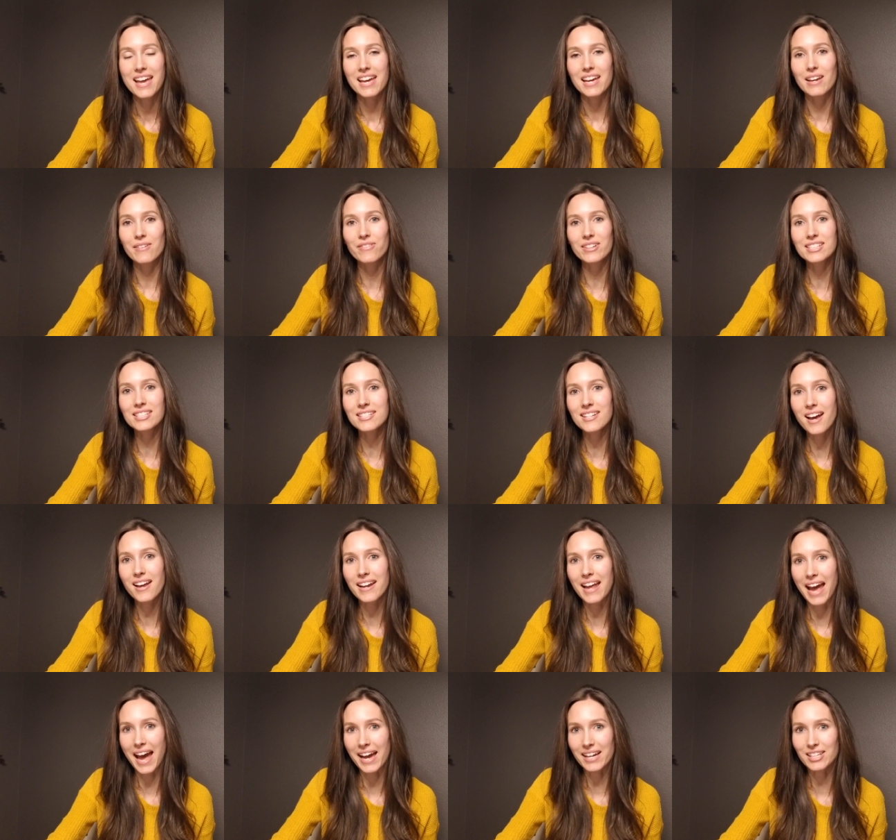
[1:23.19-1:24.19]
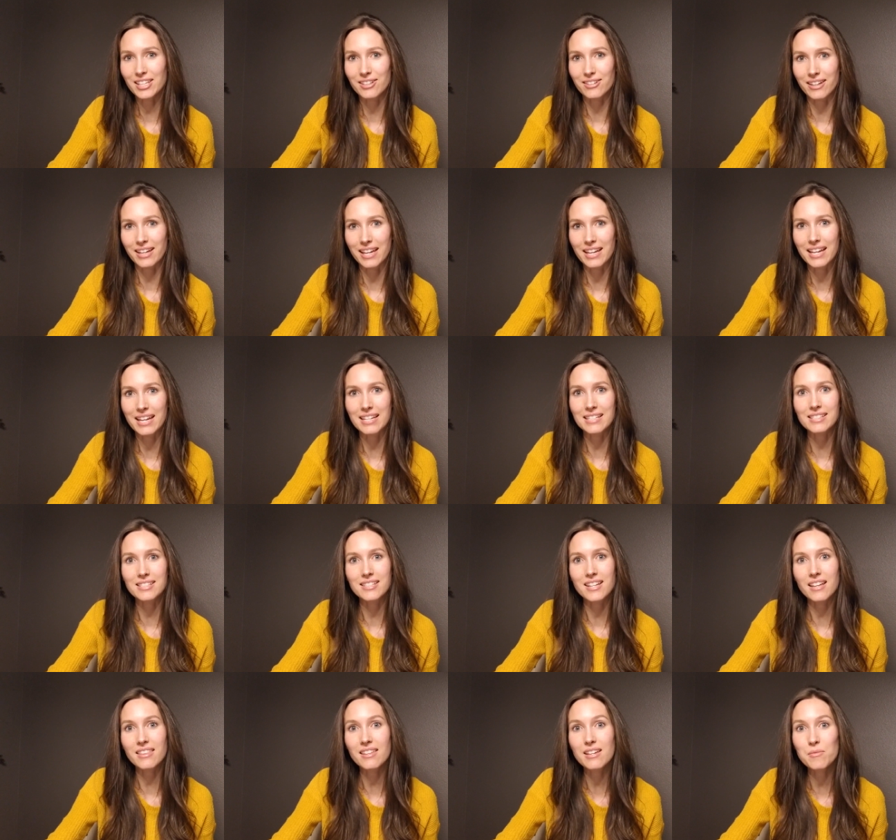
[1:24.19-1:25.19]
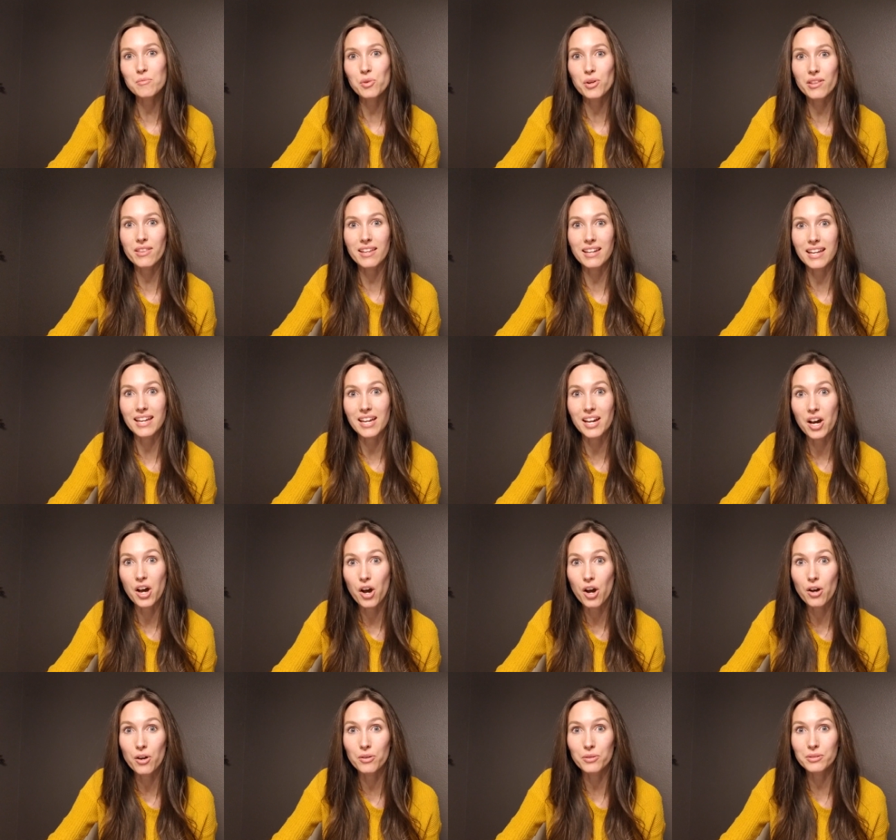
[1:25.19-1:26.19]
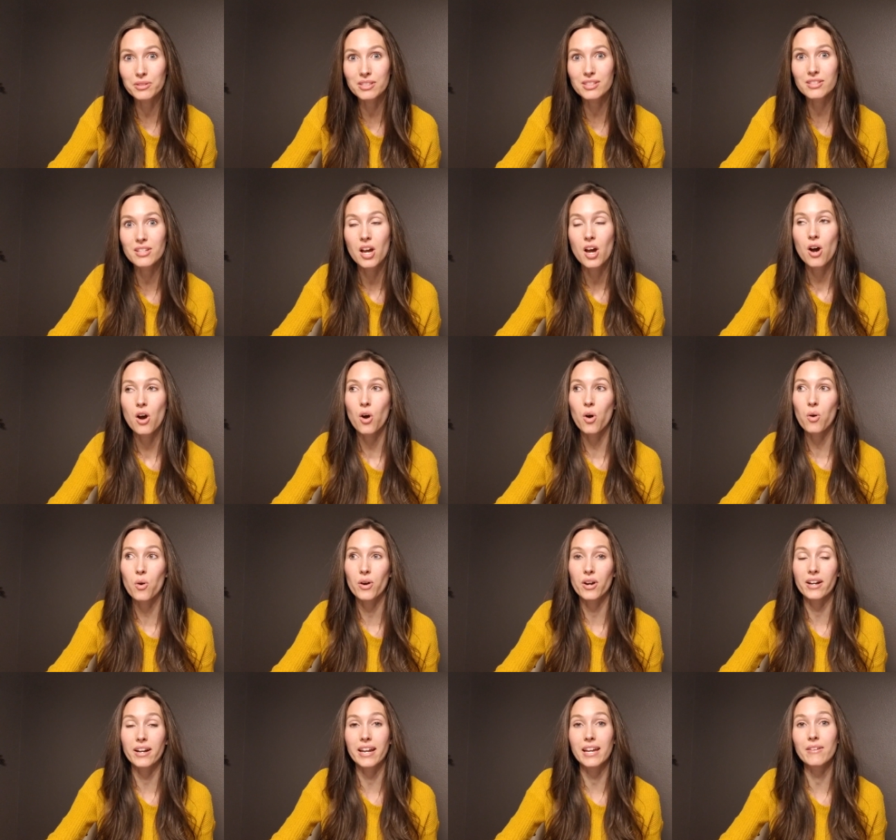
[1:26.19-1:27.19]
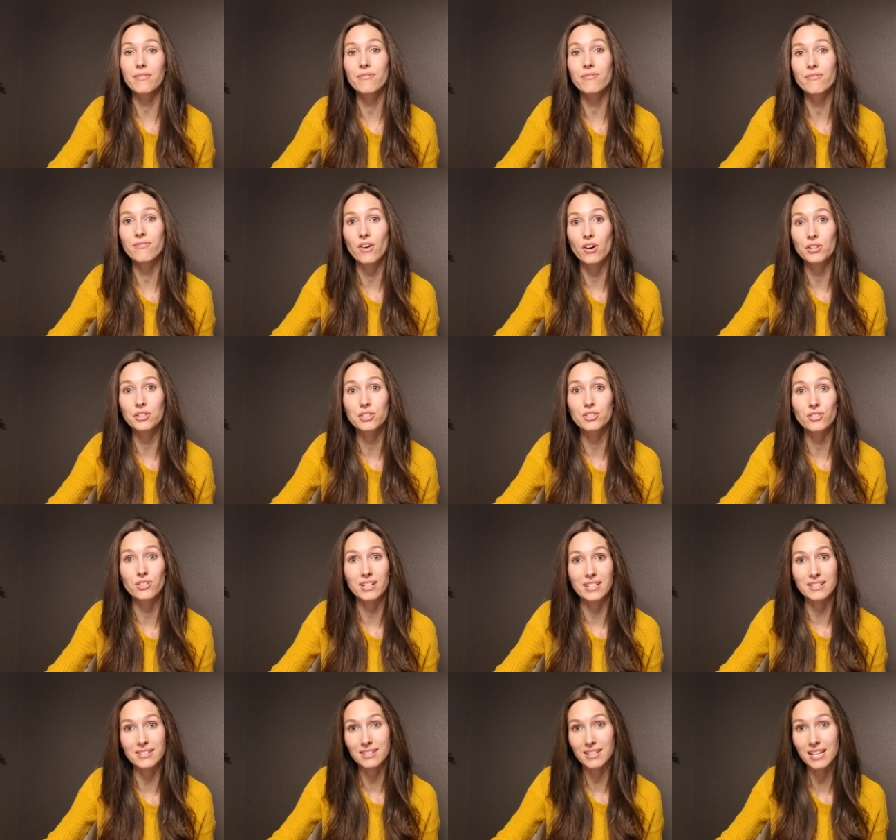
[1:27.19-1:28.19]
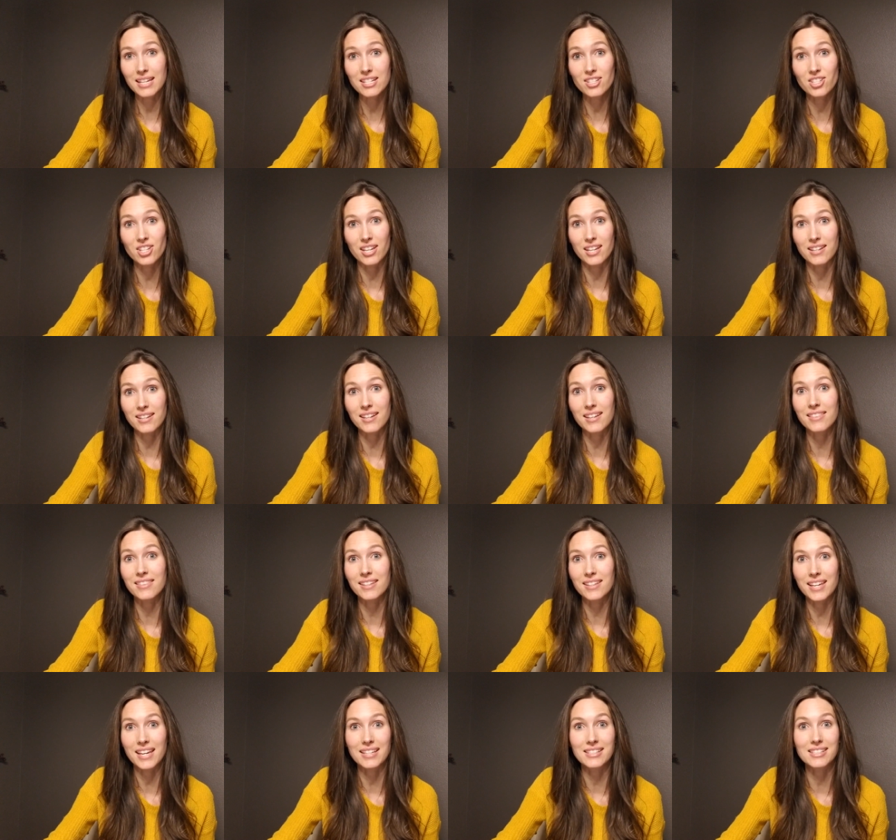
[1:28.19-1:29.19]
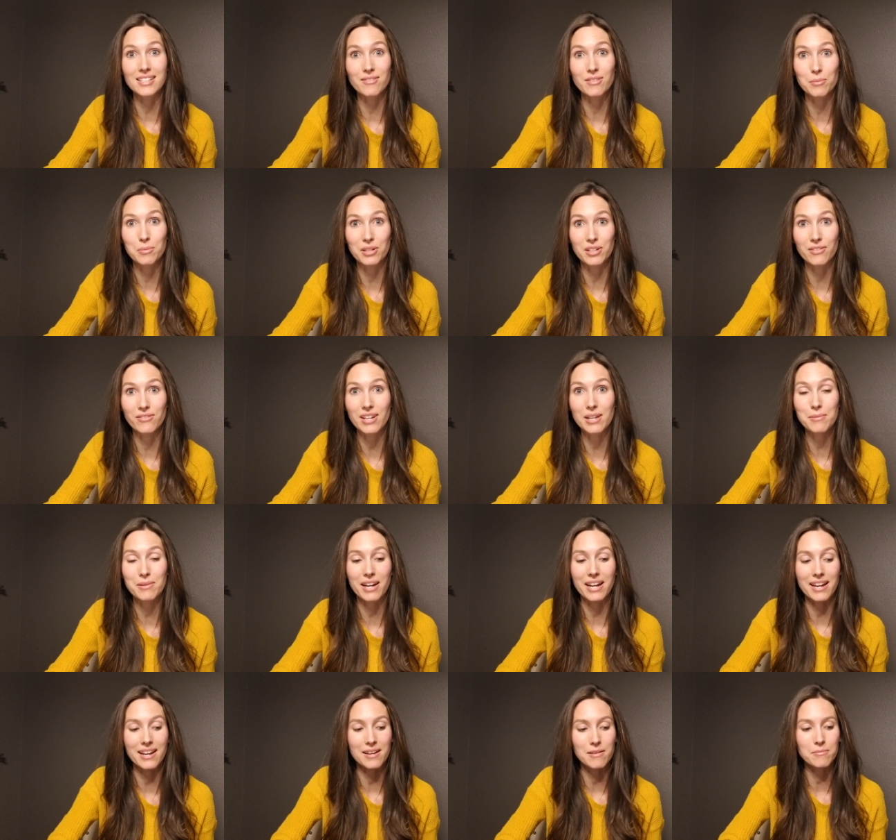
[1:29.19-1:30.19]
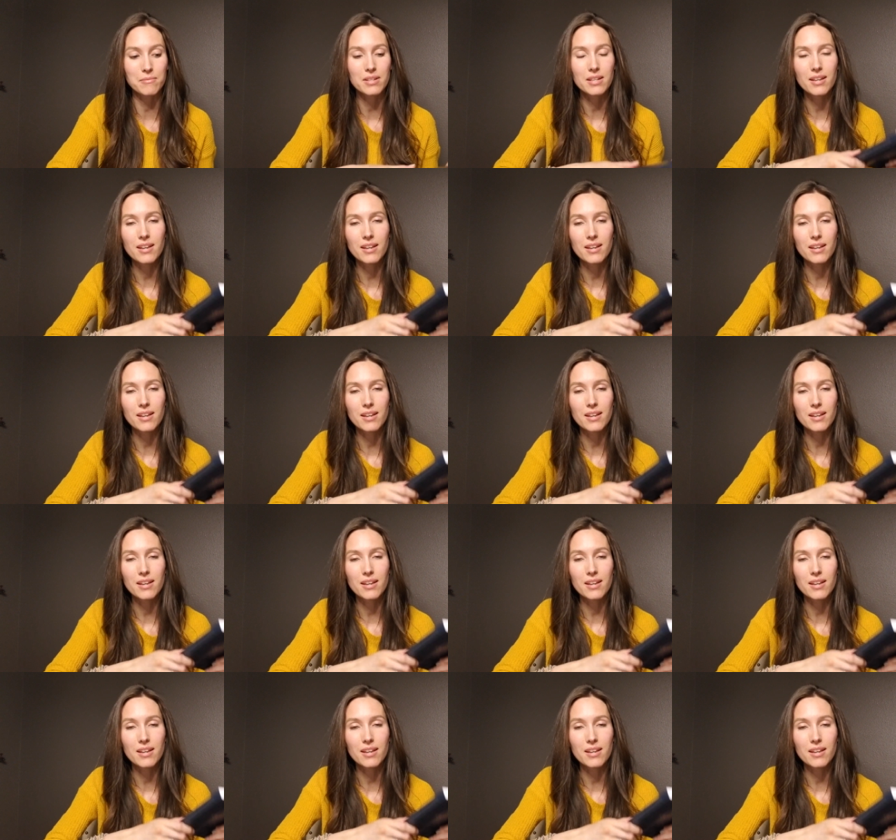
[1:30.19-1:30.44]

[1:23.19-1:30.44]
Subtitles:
if it's not accurate and it's nothing more than a hoax or a false translation in the case of the Book of Abraham,